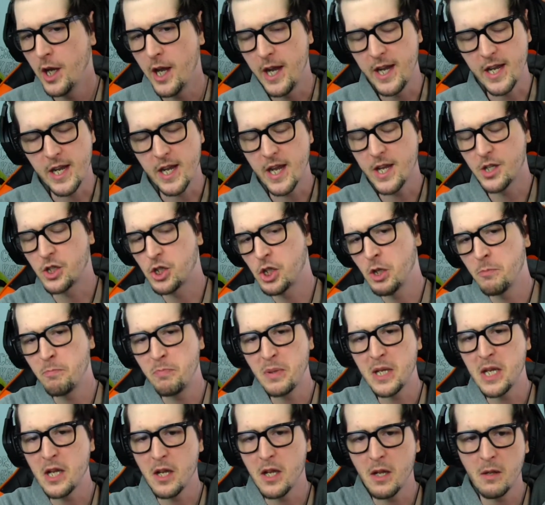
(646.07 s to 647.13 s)
it should
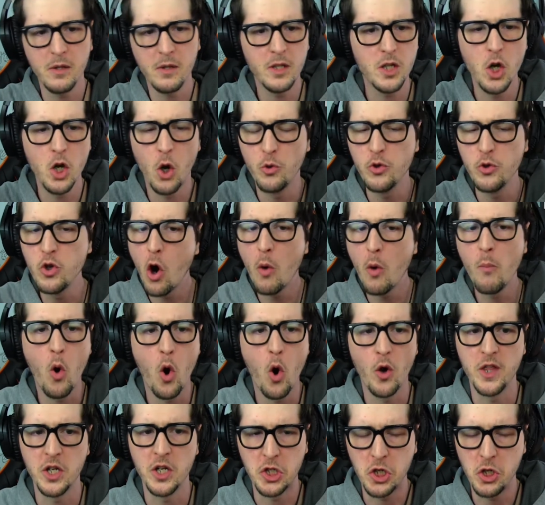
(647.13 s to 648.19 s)
be, you know, no
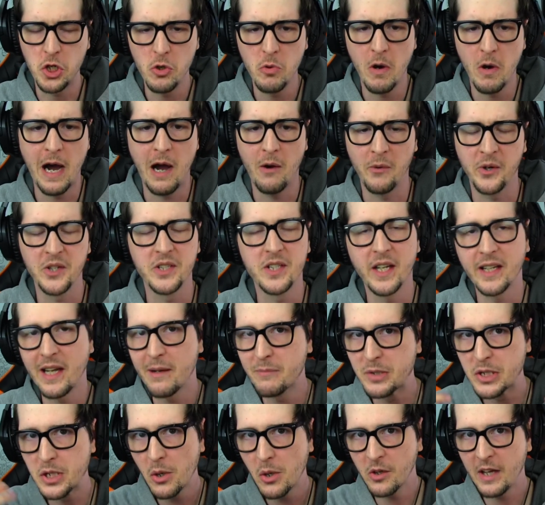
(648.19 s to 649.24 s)
more than 2 hours. Like,
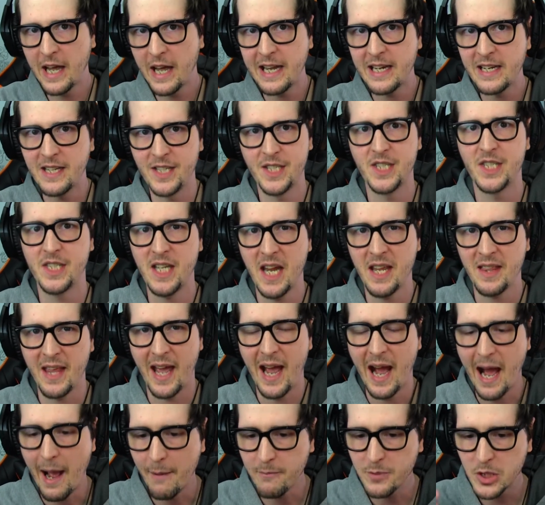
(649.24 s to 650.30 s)
I'm so glad he didn't say
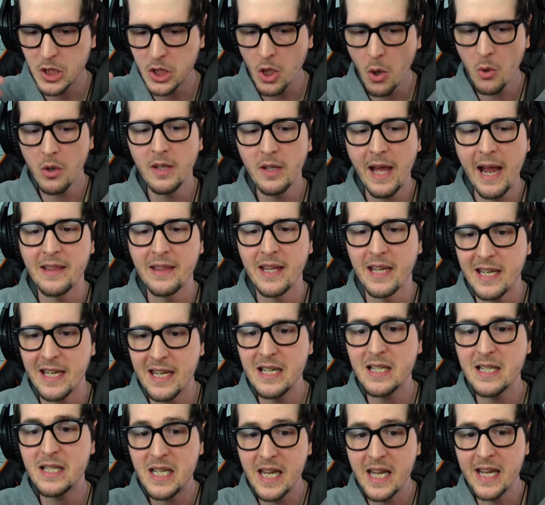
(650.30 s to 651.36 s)
that. I'm so glad that
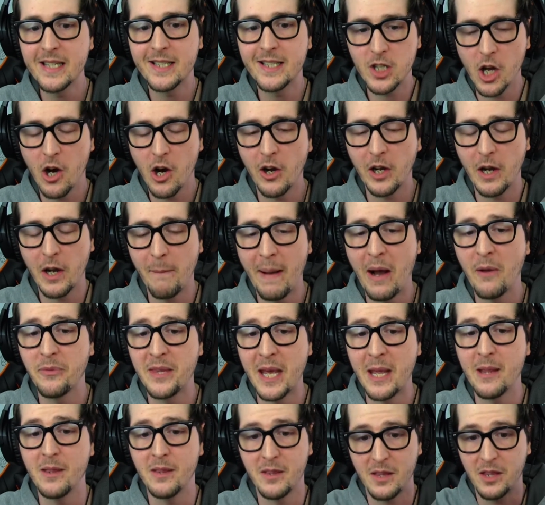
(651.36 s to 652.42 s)
he did talk about
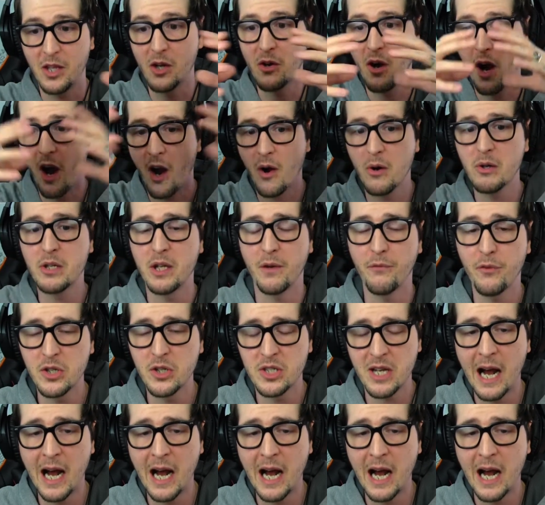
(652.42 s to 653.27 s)
that there are different